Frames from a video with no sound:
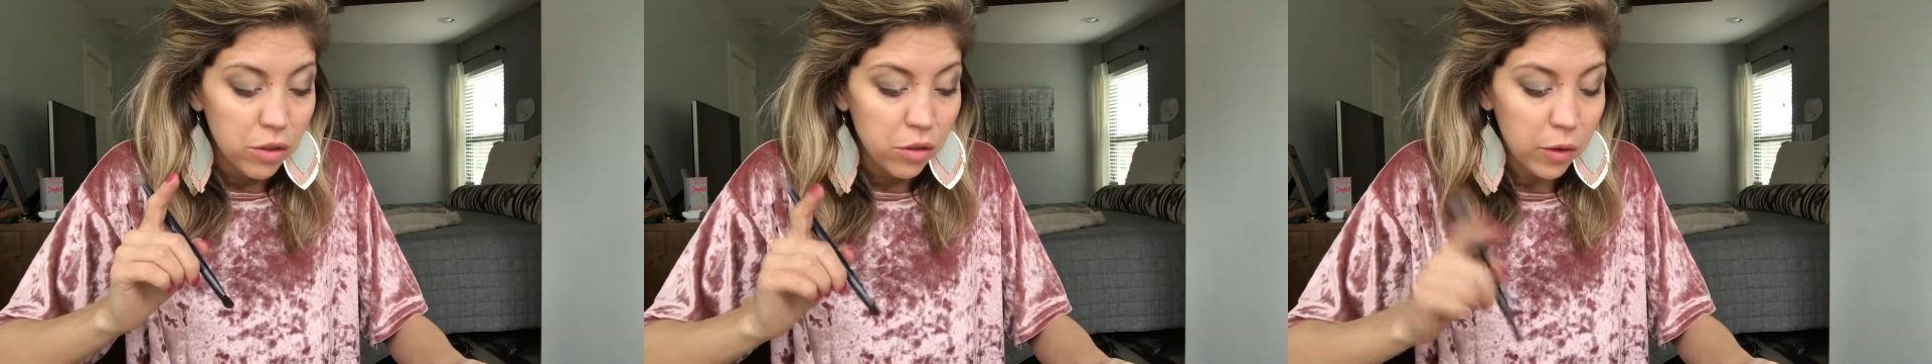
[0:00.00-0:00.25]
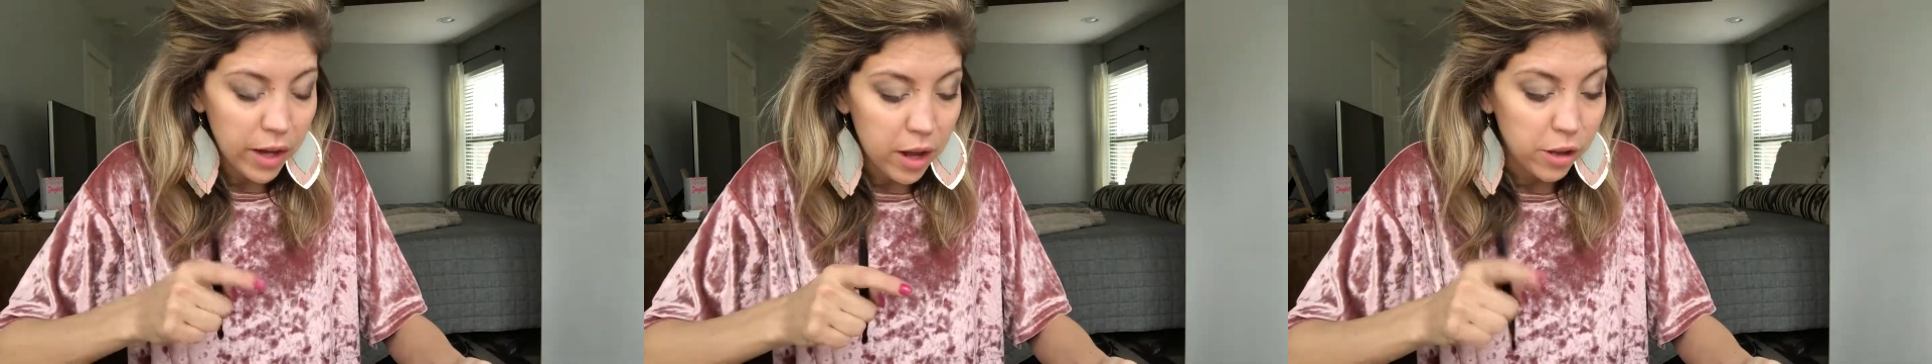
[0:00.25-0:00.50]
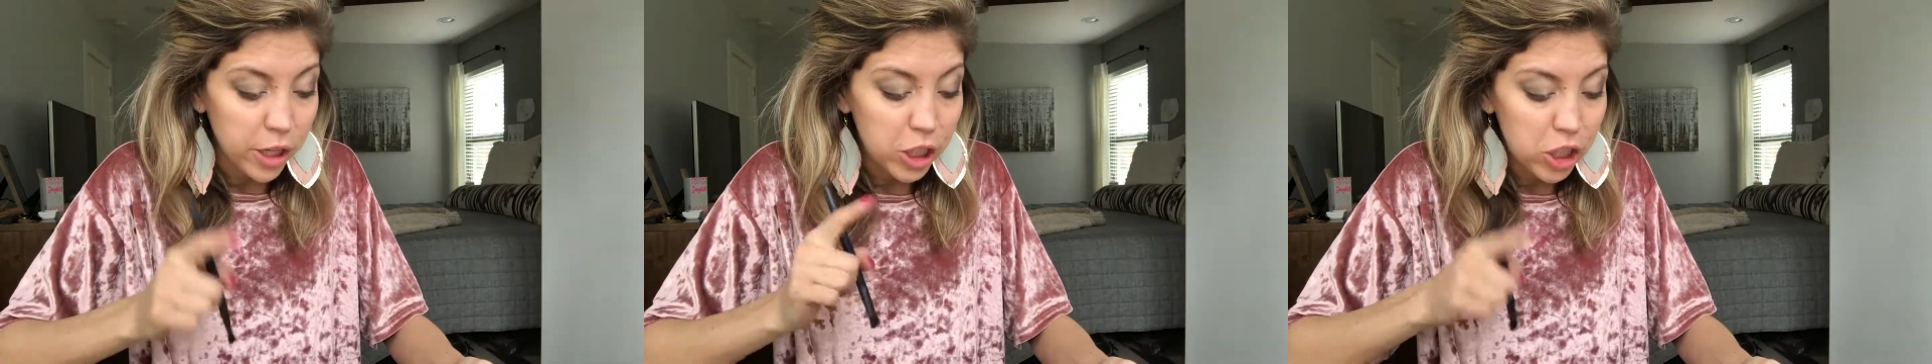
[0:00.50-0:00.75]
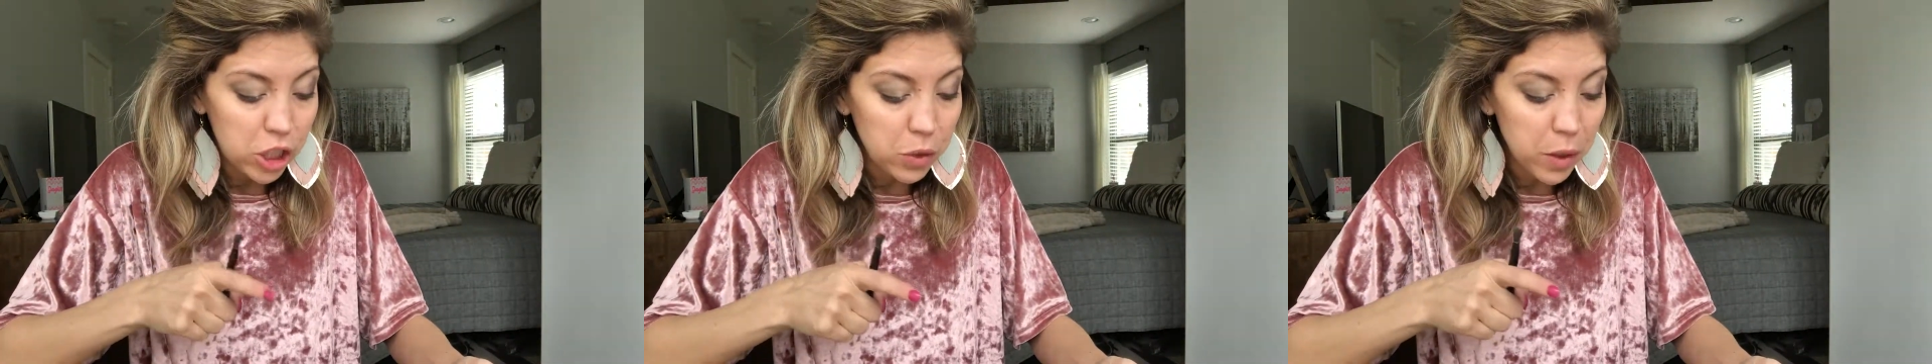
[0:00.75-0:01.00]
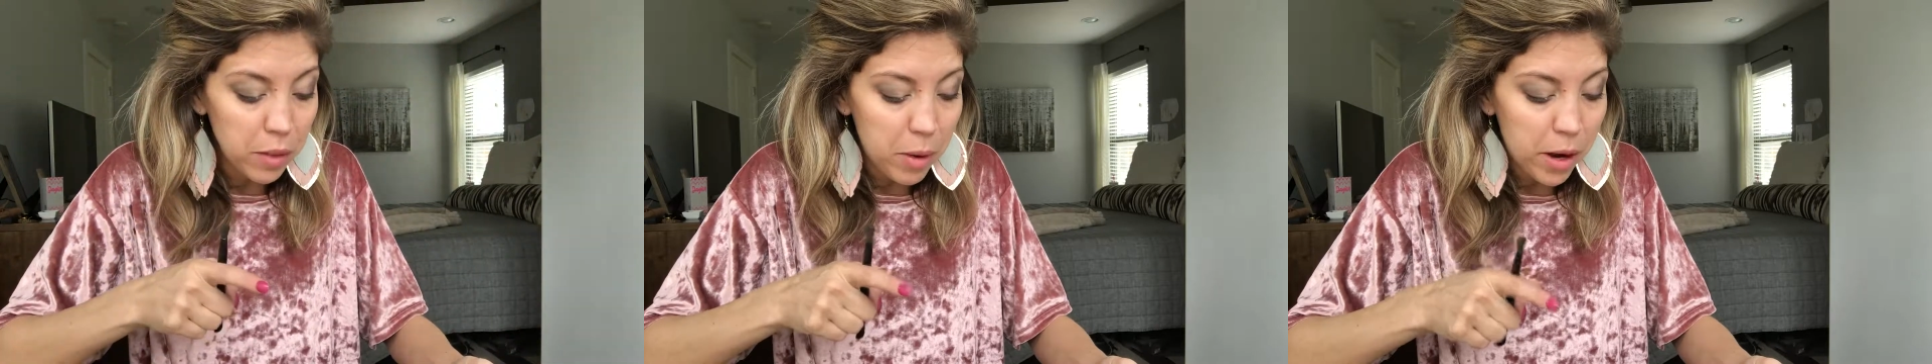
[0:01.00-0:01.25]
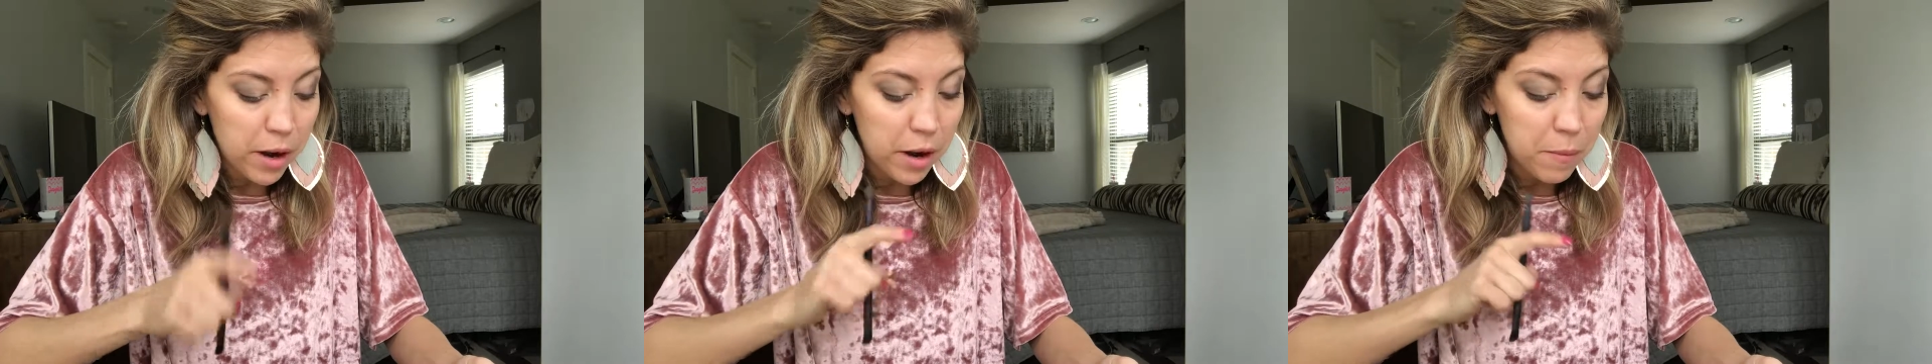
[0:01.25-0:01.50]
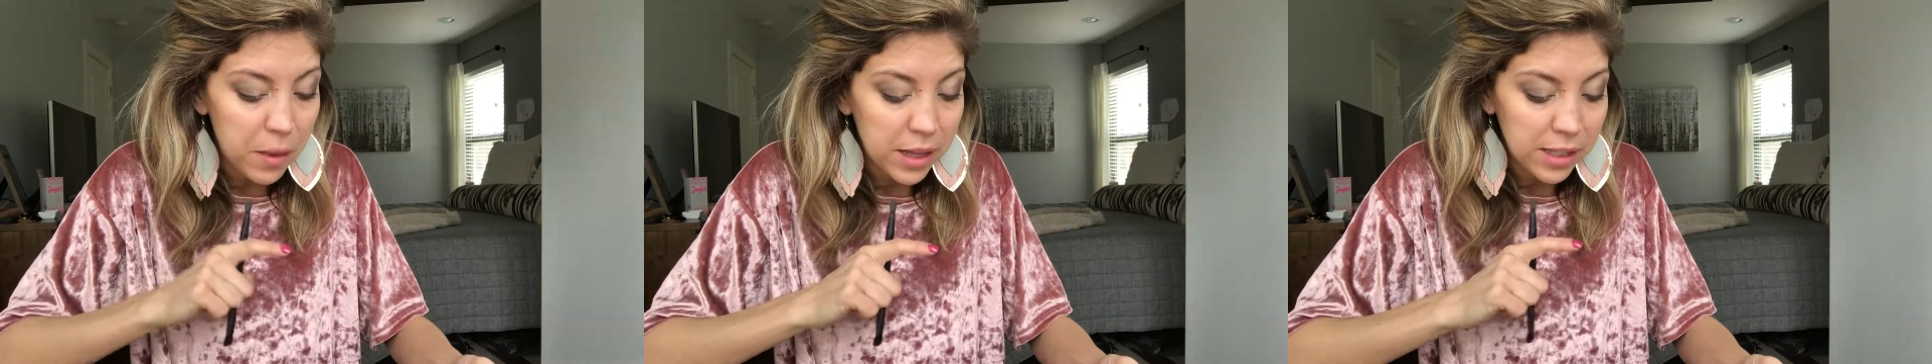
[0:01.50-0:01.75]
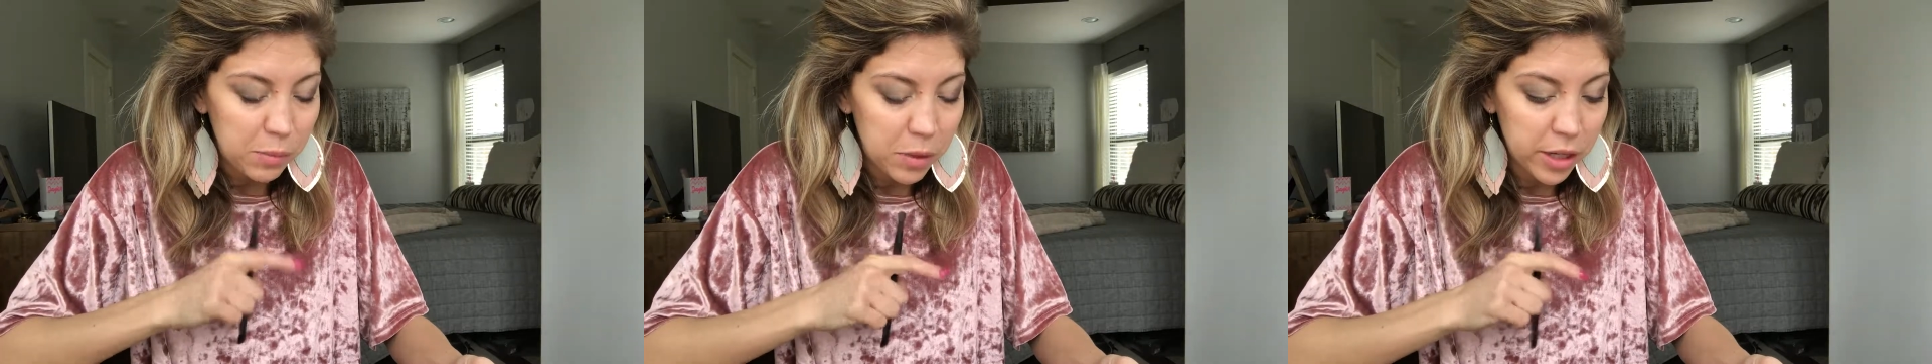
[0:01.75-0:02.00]
3 colors, 2 on the bottom,
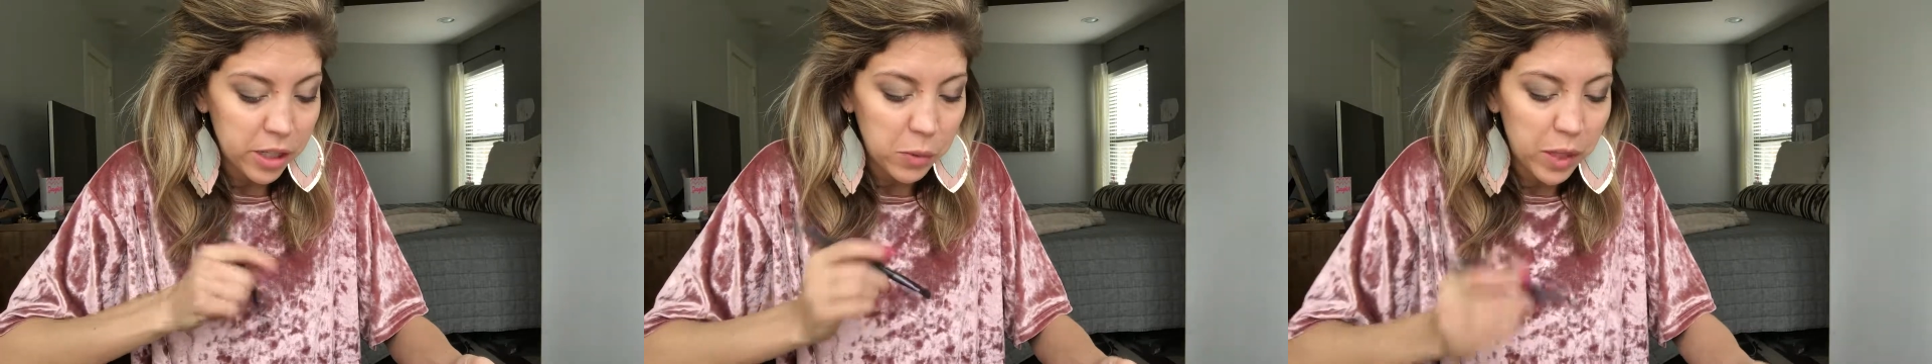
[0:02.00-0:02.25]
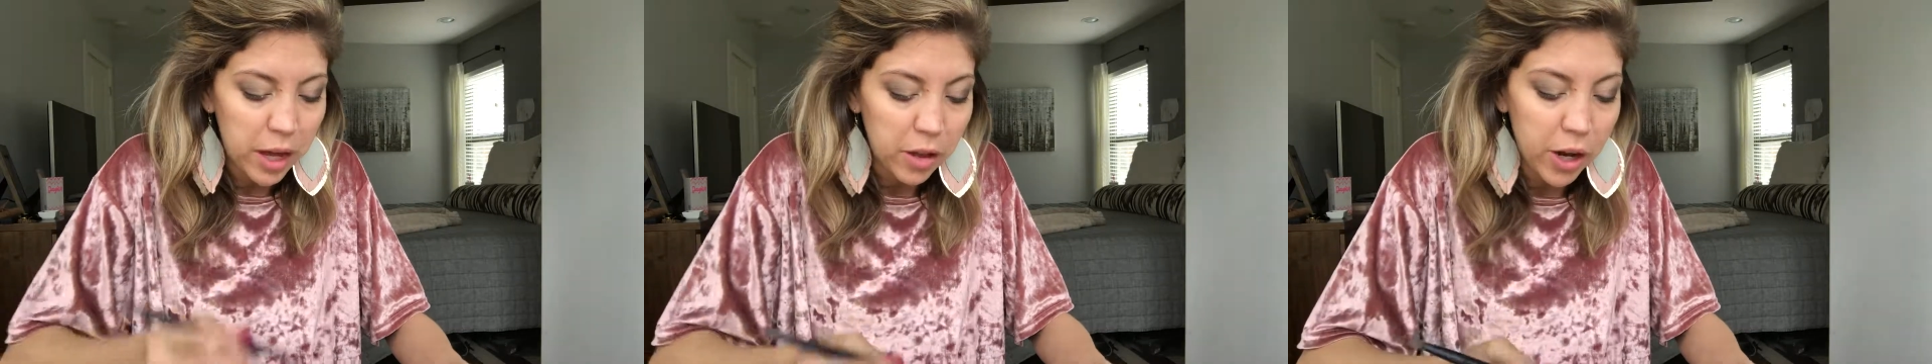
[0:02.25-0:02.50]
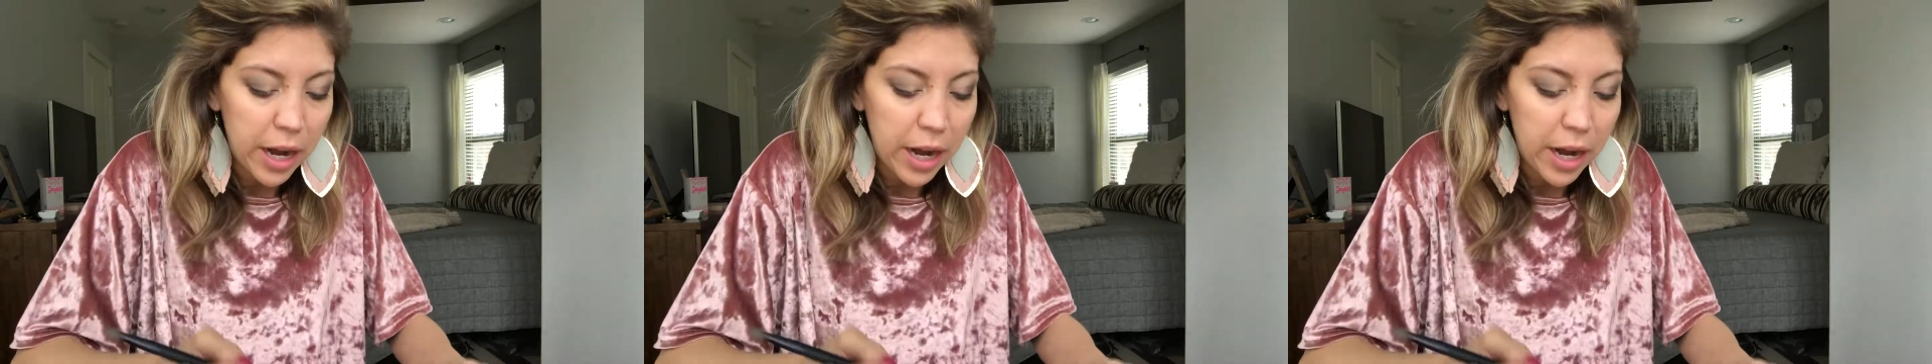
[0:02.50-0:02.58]
this bittersweet color,